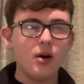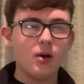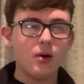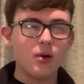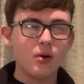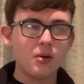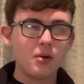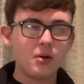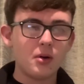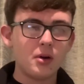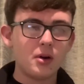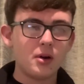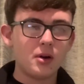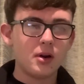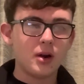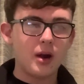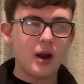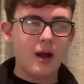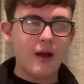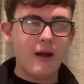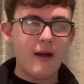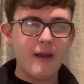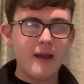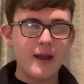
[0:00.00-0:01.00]

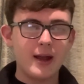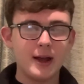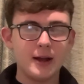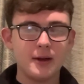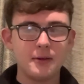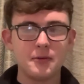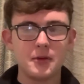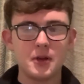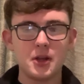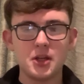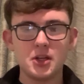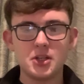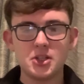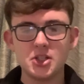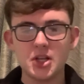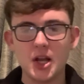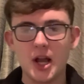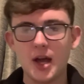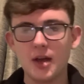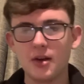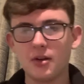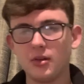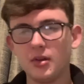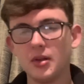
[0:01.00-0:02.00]
Or I have a
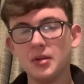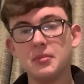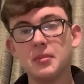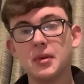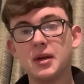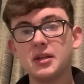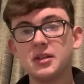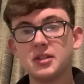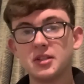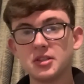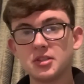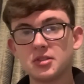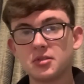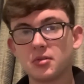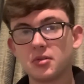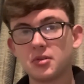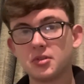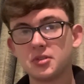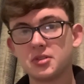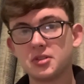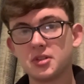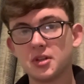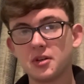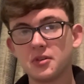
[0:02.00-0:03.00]
channel in my
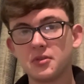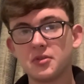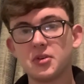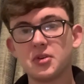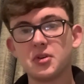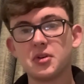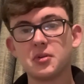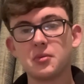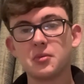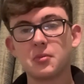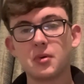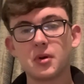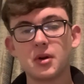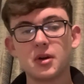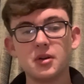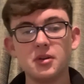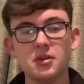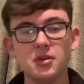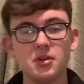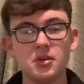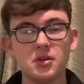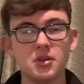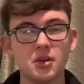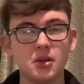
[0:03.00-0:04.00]
Discord server where
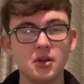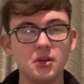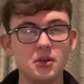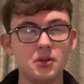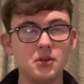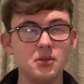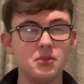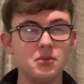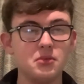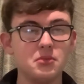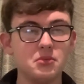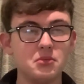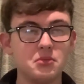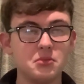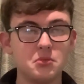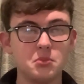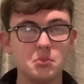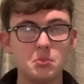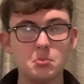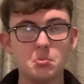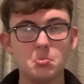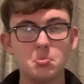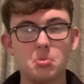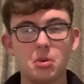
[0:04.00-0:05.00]
you can
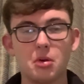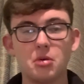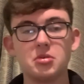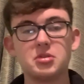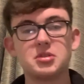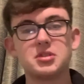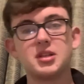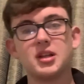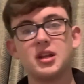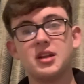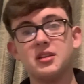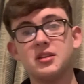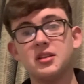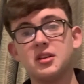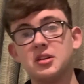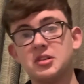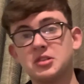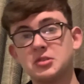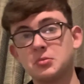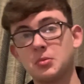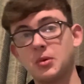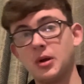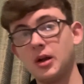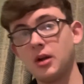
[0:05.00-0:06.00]
post it in there
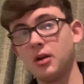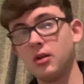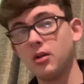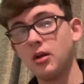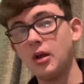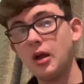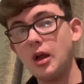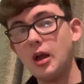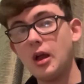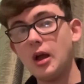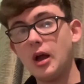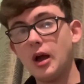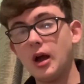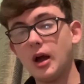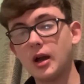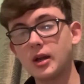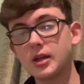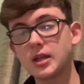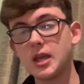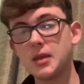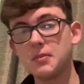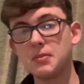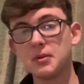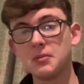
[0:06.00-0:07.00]
as well.
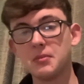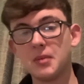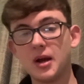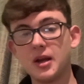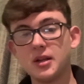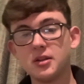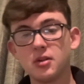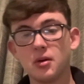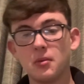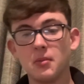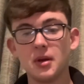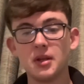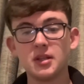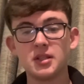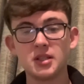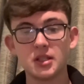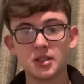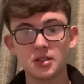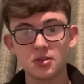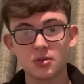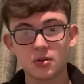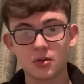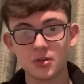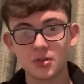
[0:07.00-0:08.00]
Keep in mind, on my
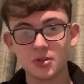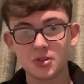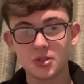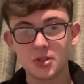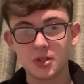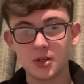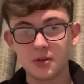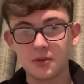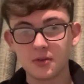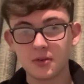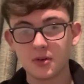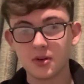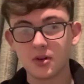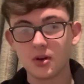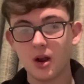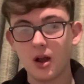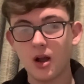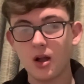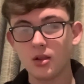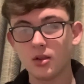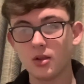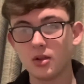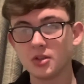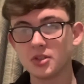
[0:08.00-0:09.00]
Discord server,
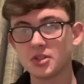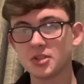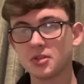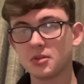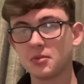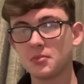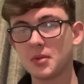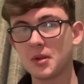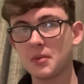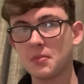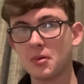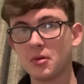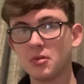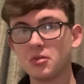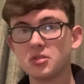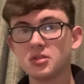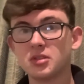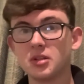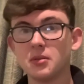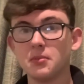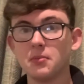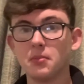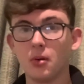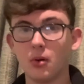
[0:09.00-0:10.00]
I'll also be
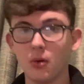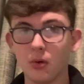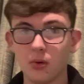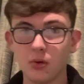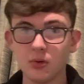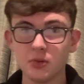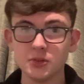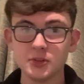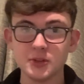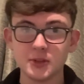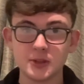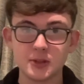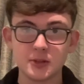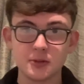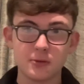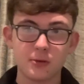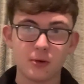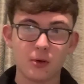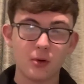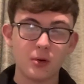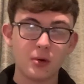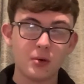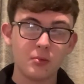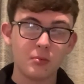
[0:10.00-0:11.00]
posting polls
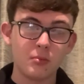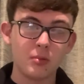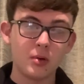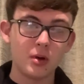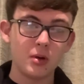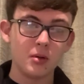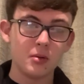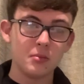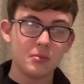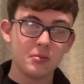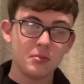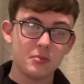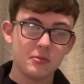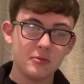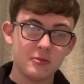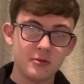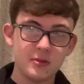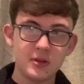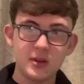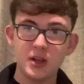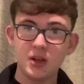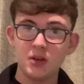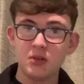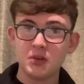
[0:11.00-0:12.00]
for what
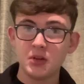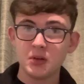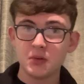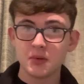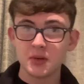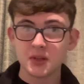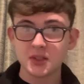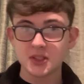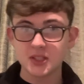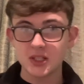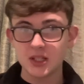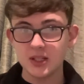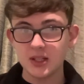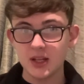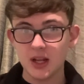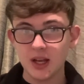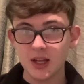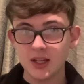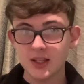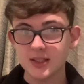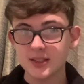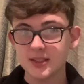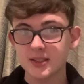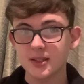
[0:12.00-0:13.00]
video you want to see
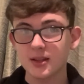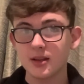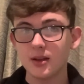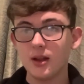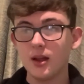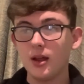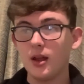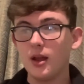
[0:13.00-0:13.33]
next.